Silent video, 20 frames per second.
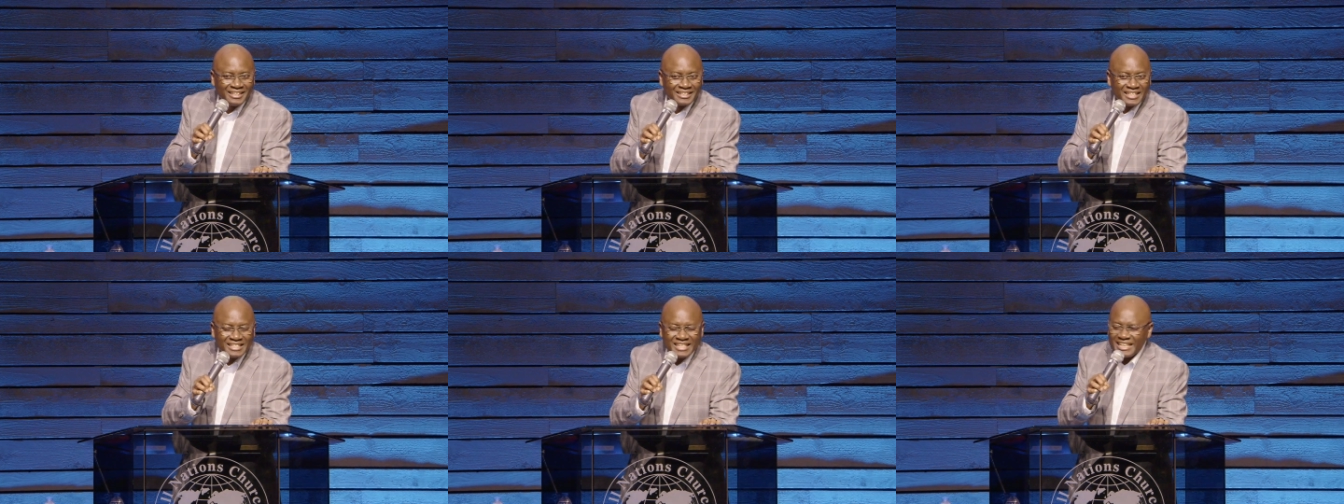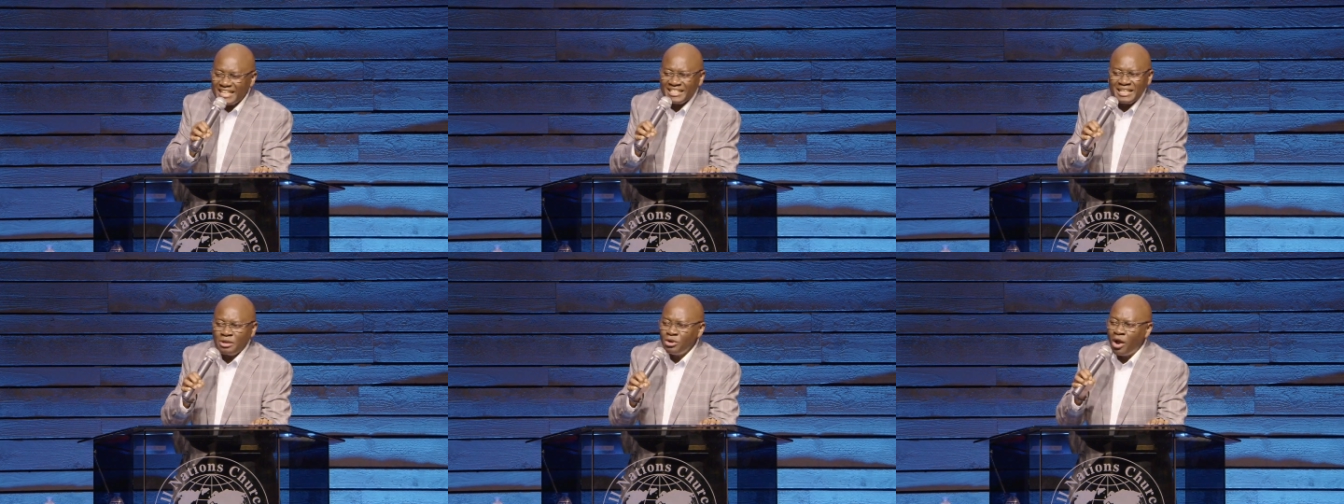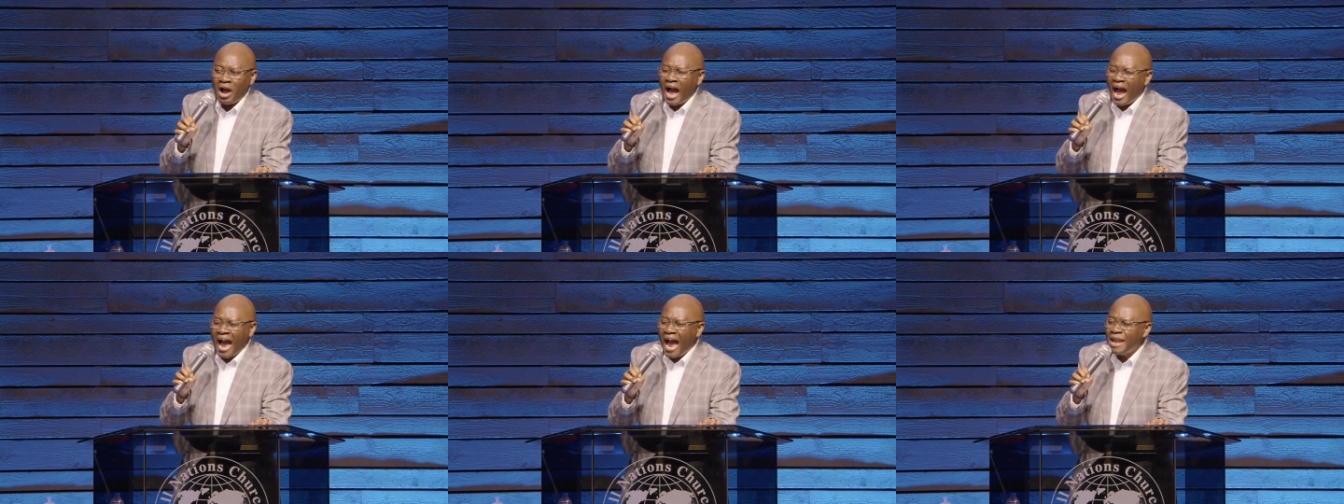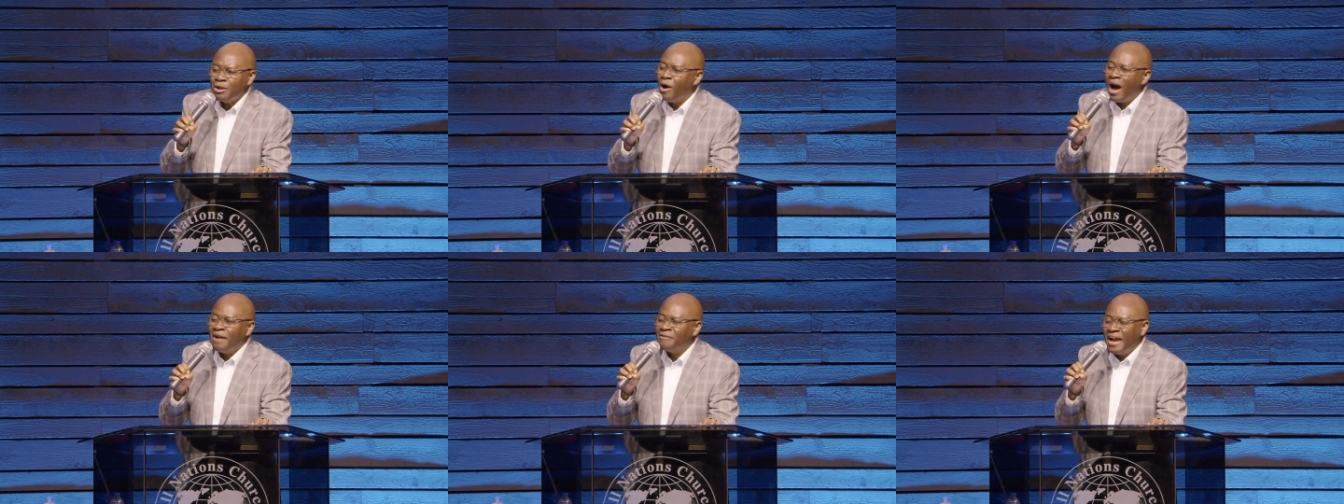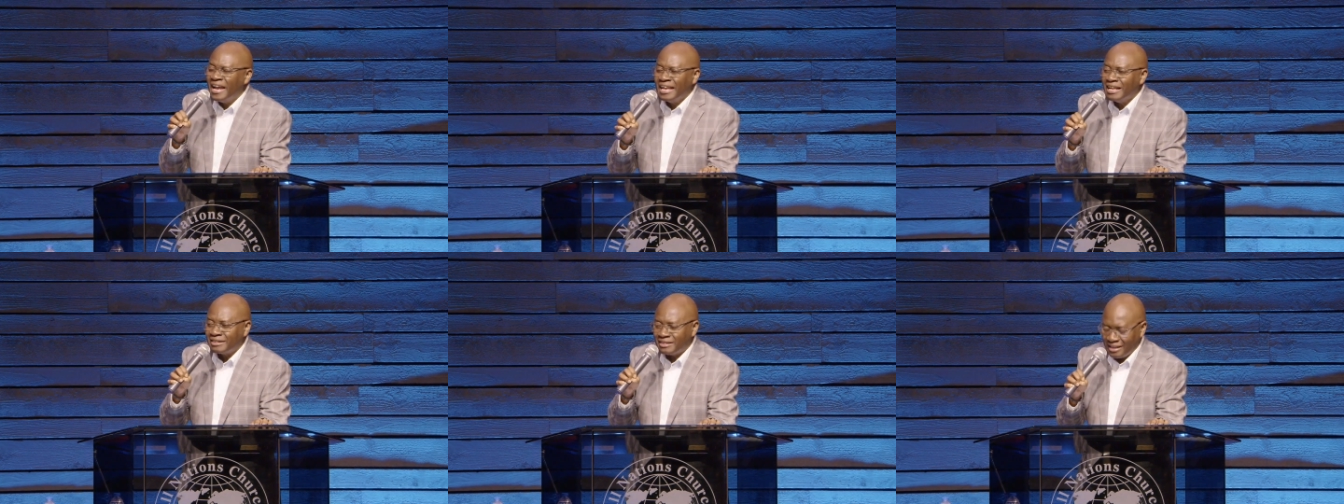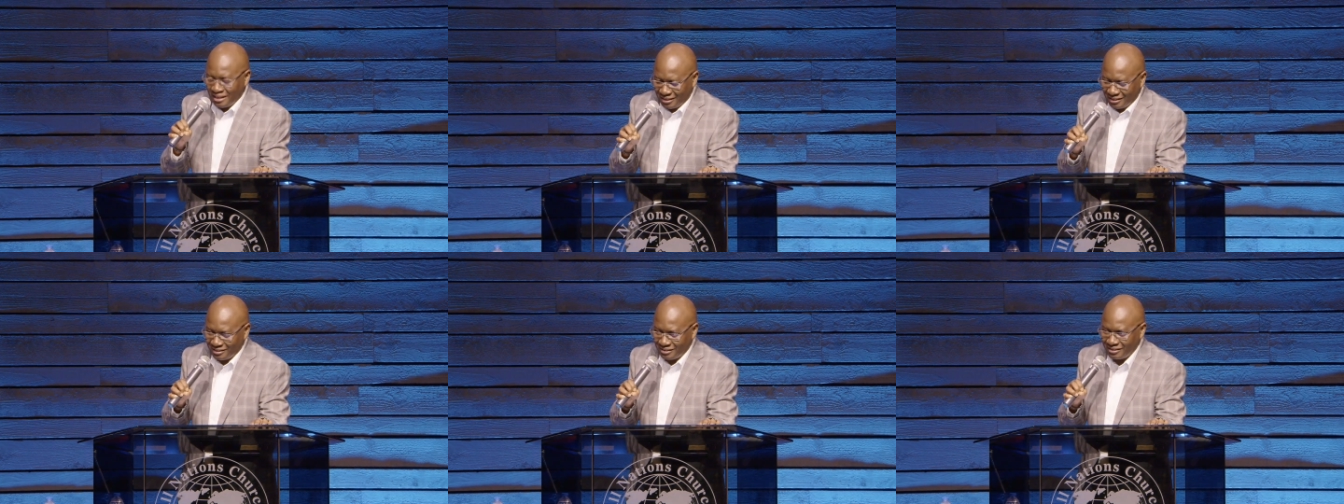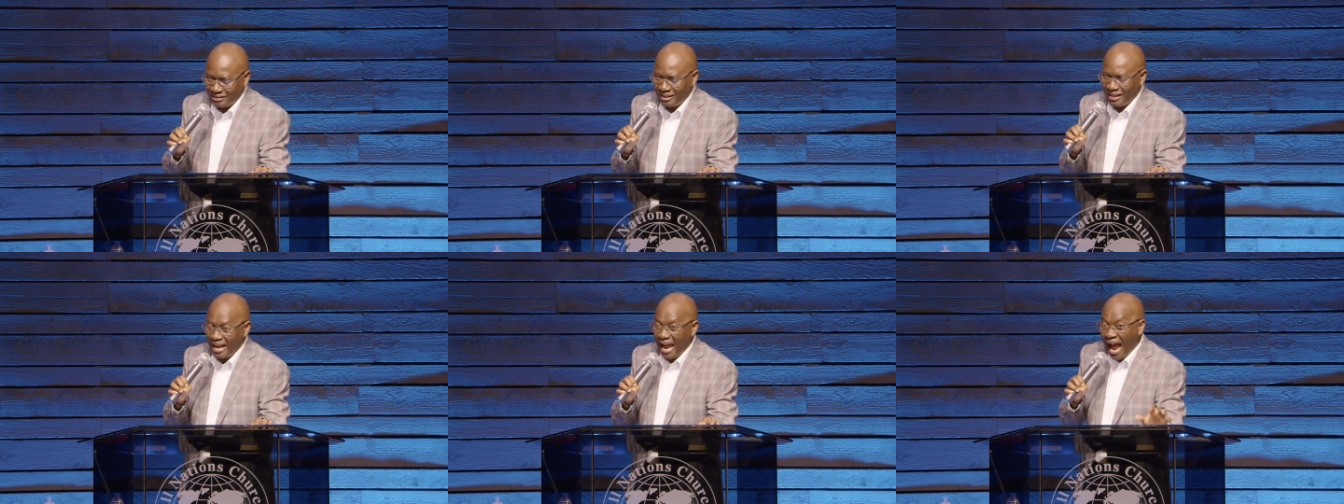Just, I don't have anything.
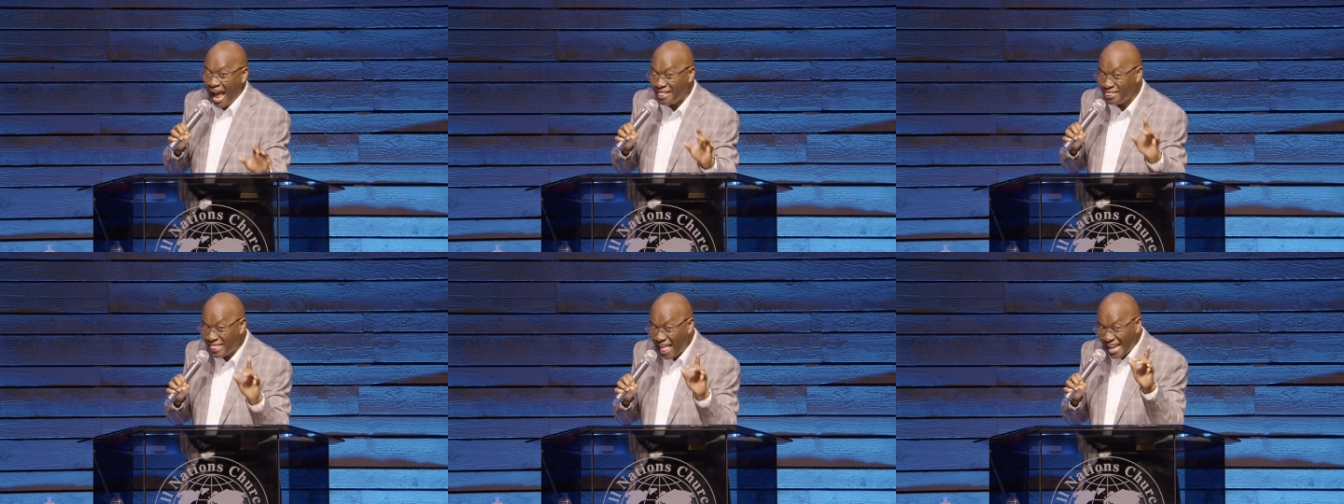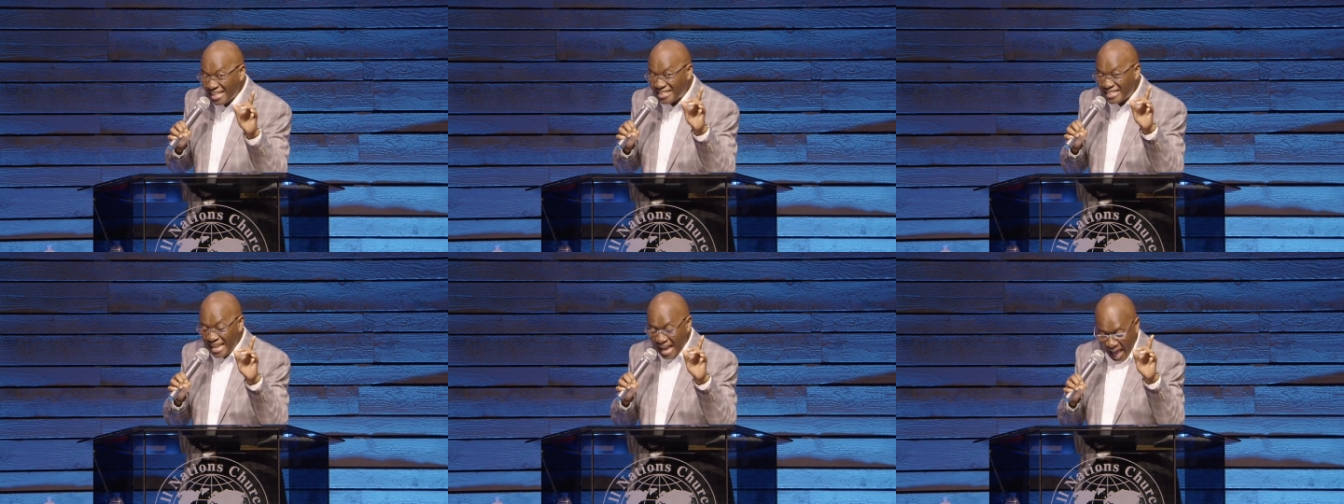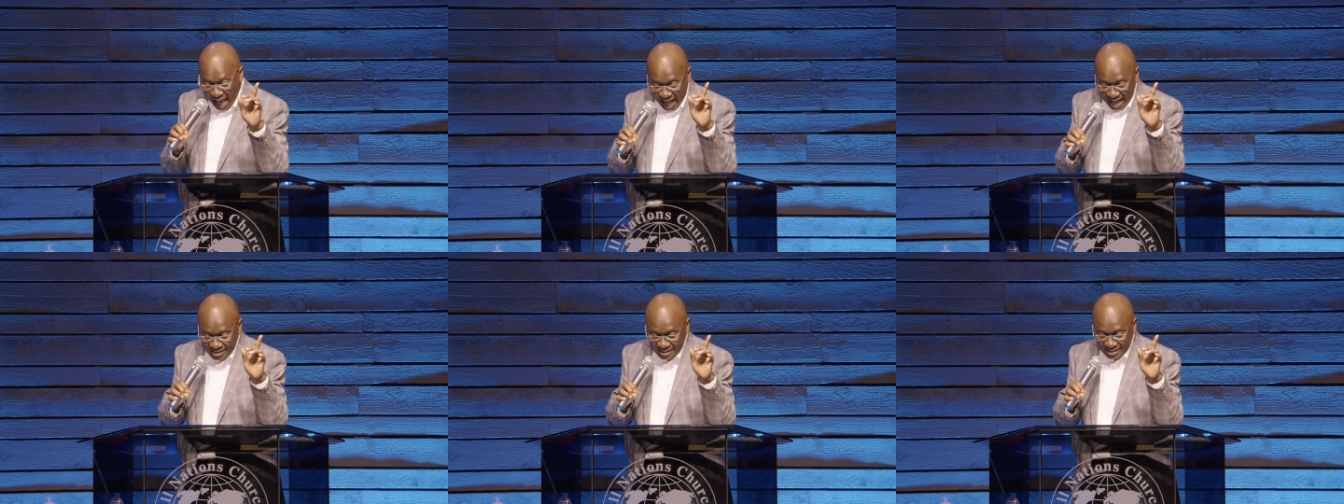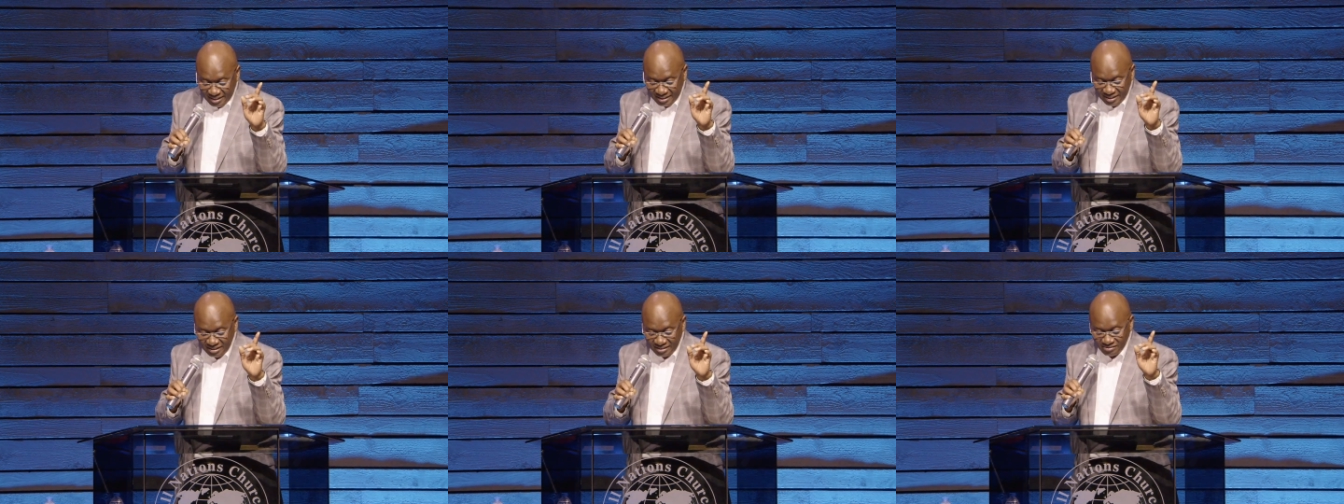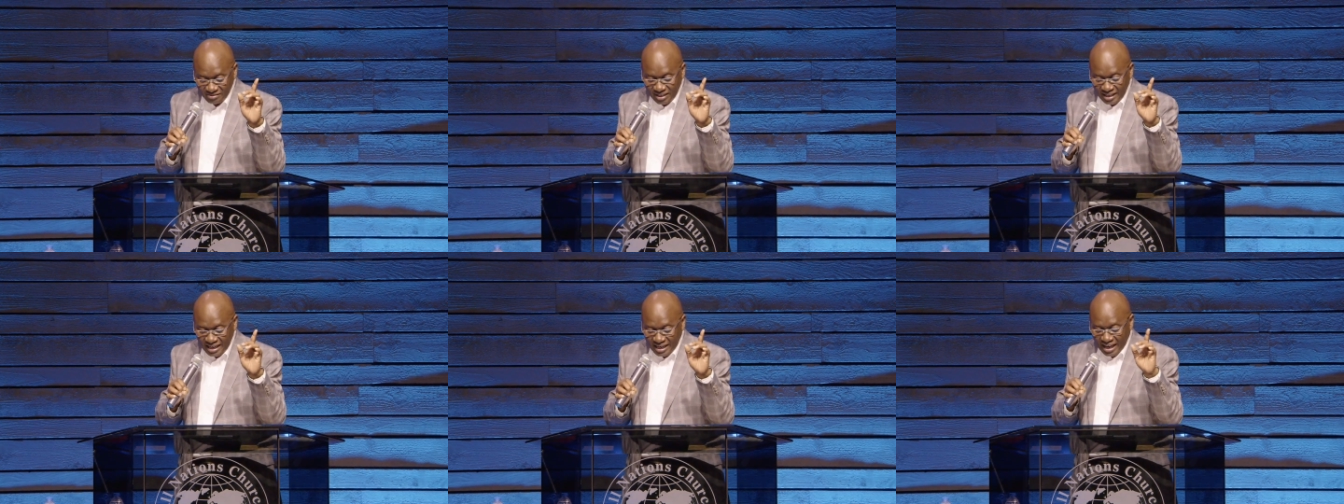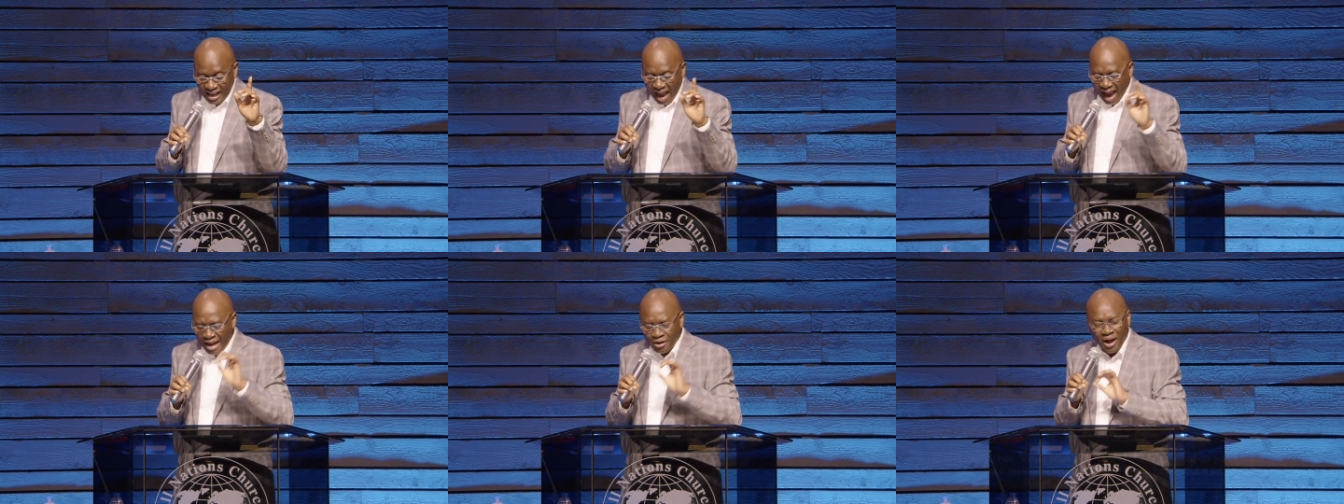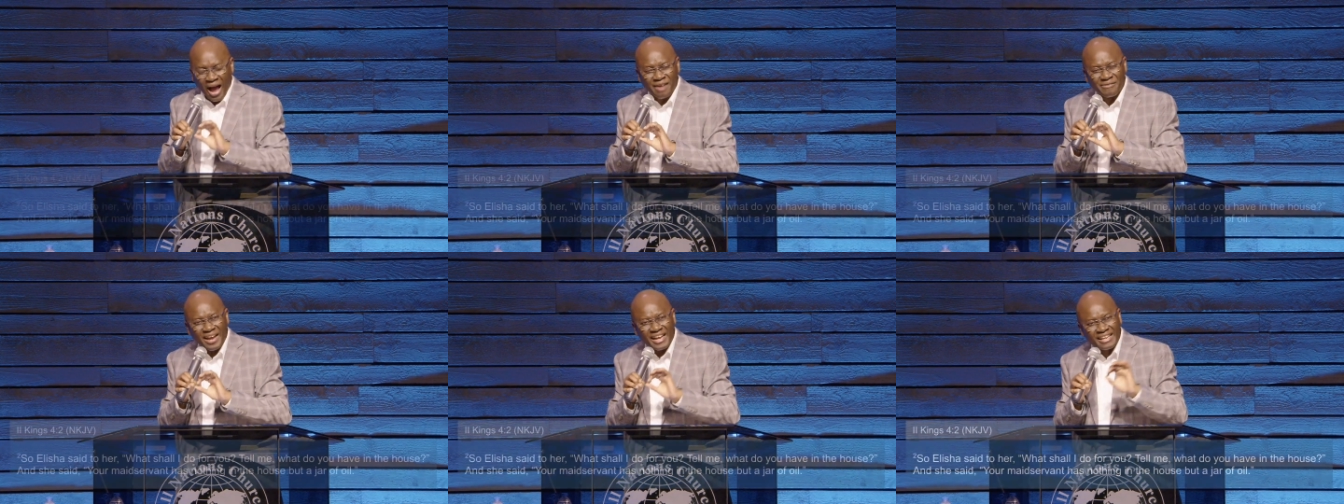And then she adds, I
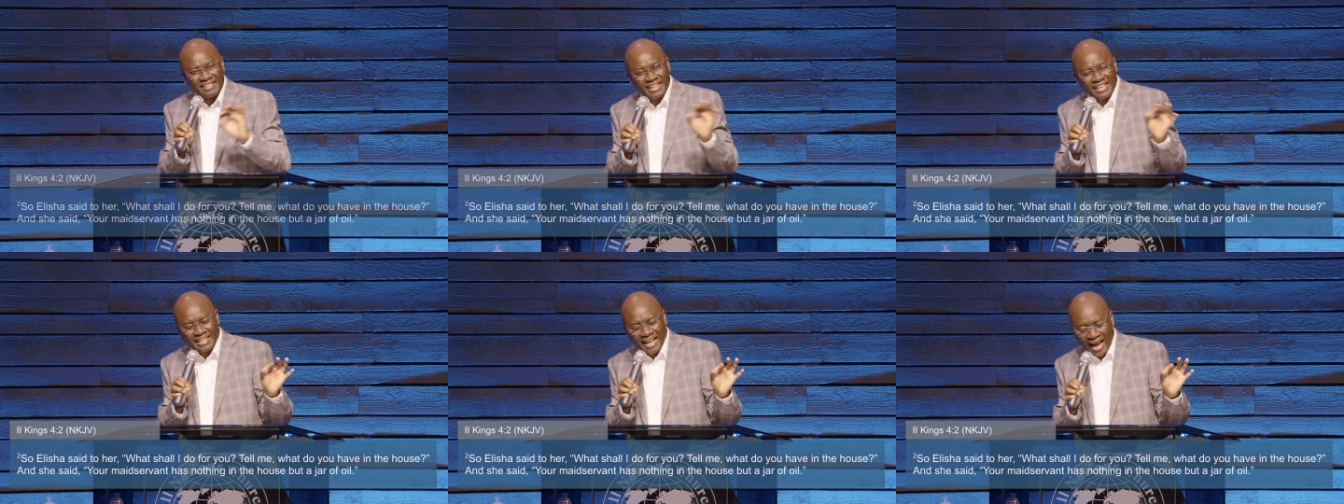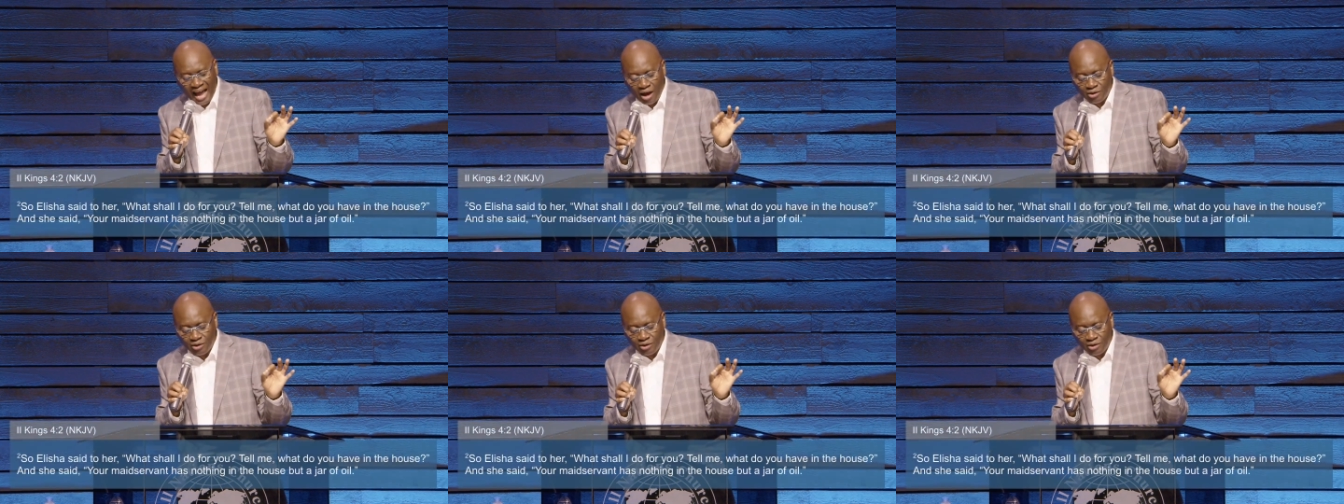don't have anything in the